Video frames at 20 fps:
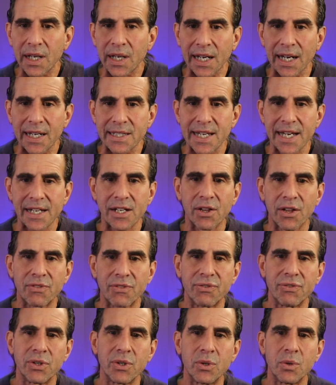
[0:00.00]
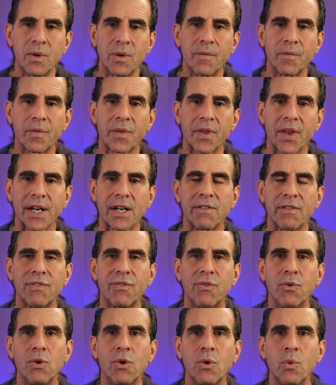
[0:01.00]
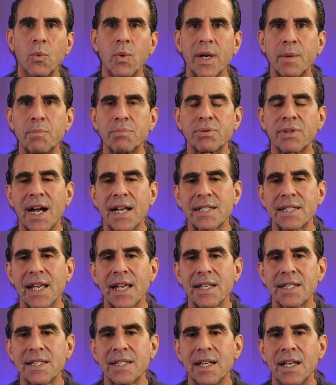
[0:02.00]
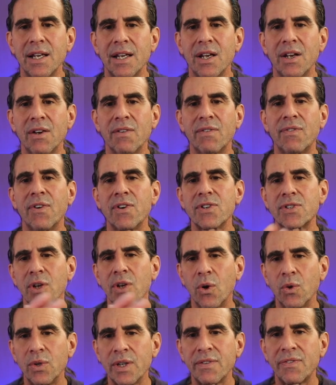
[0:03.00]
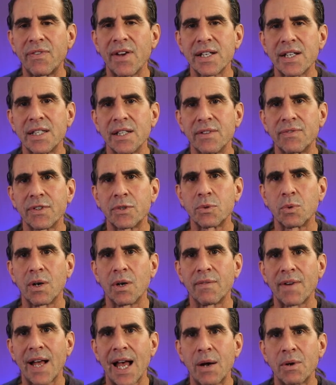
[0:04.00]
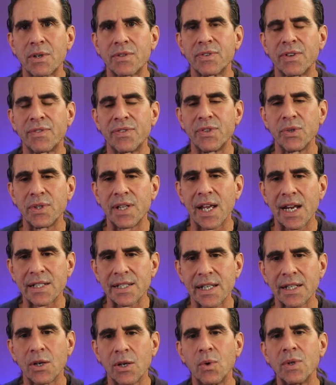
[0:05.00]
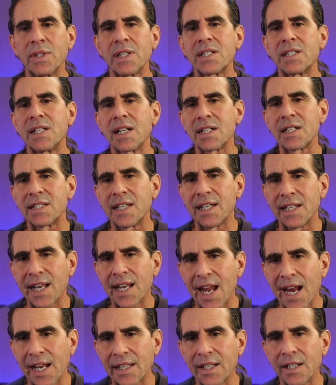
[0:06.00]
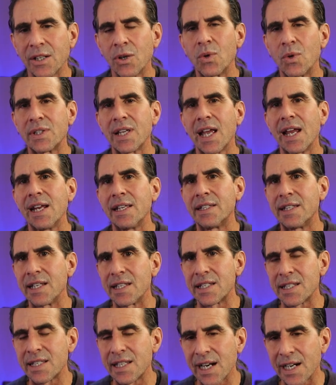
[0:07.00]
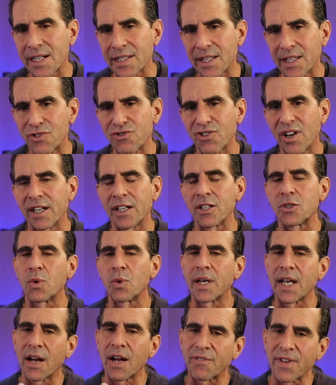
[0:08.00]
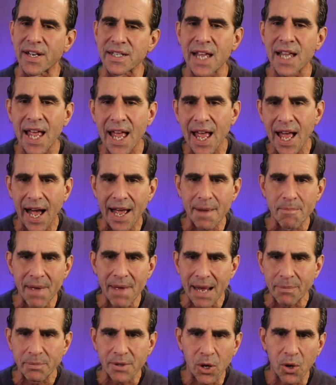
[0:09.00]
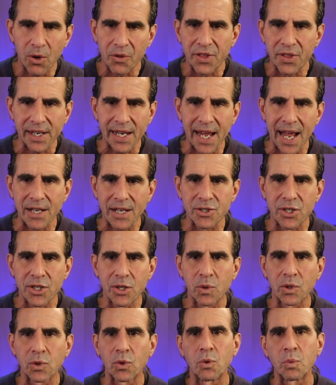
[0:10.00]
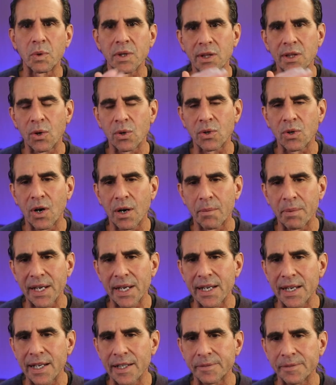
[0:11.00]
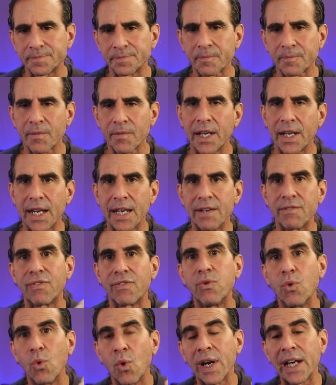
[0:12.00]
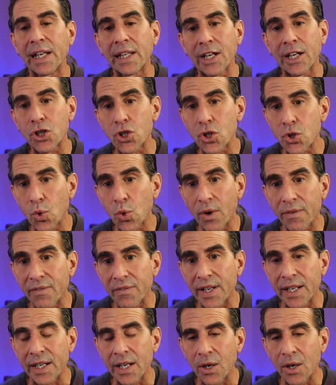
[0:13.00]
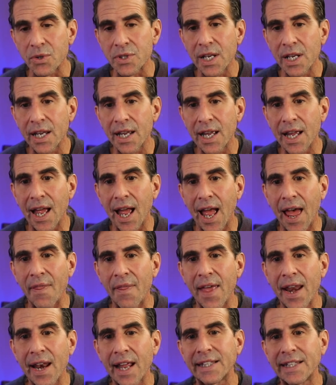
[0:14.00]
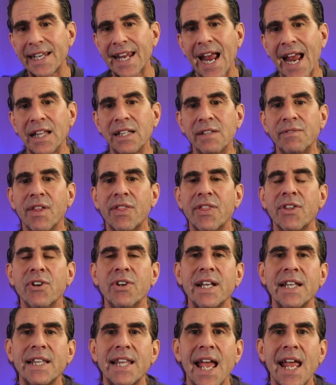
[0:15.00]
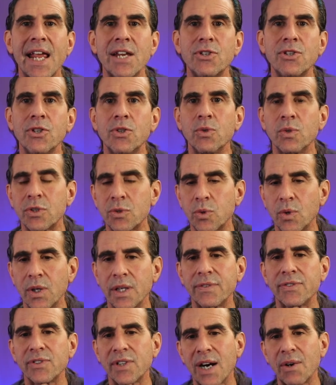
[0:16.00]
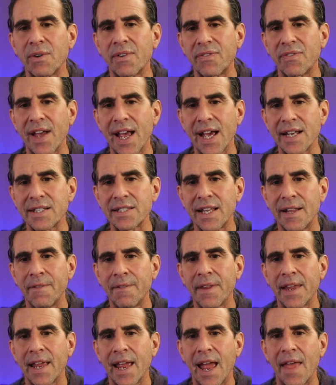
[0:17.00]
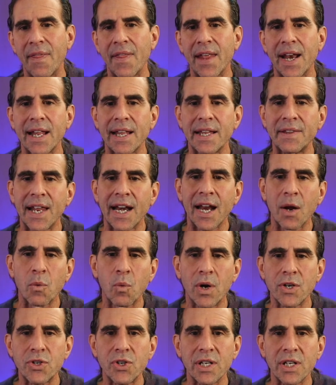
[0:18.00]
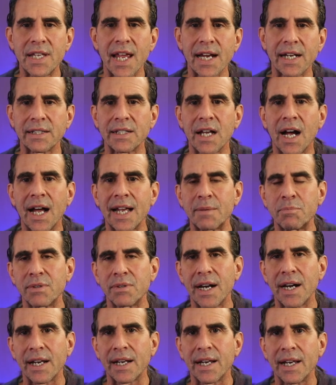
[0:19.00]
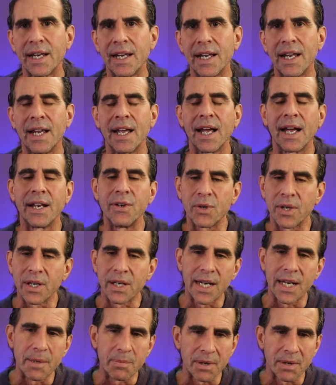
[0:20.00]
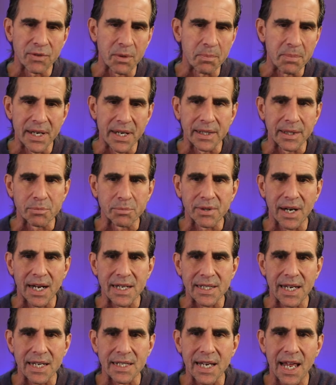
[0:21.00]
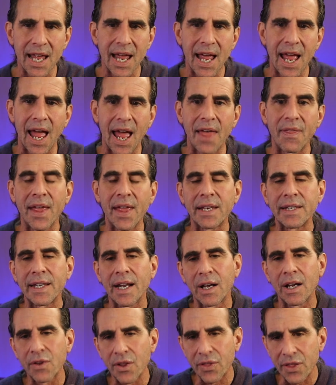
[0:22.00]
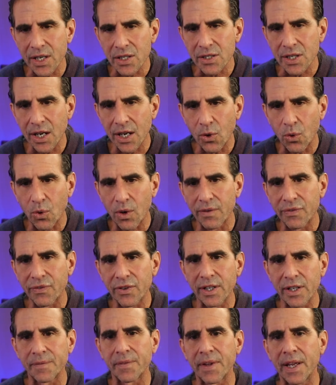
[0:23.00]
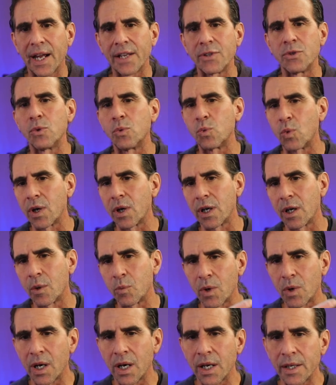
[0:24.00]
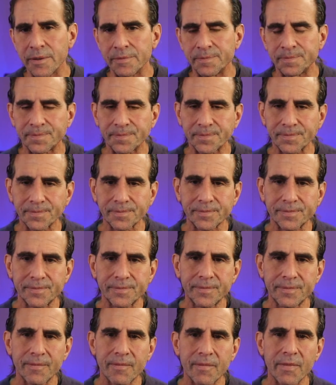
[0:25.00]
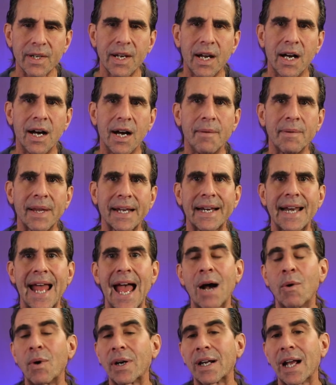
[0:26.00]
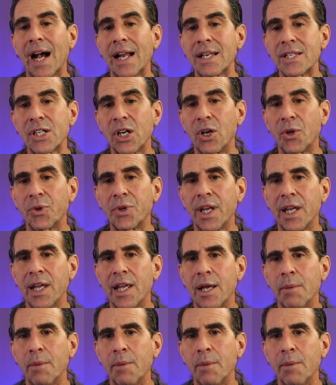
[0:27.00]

Like I take you through like a 4-week process. First only fasting for 12 hours for a few days, then going to 16-8, then going to 18-6, then trying a 20-hour fast. I mapped the whole thing out to you along with low-carb eating in 40 like short videos. And then at the end of the 30 days, you do a 24-hour fast. And then I want you to take a diet break, and you can keep on repeating the process. And then the other things I offer, I do a one-on-one, like an hour consult.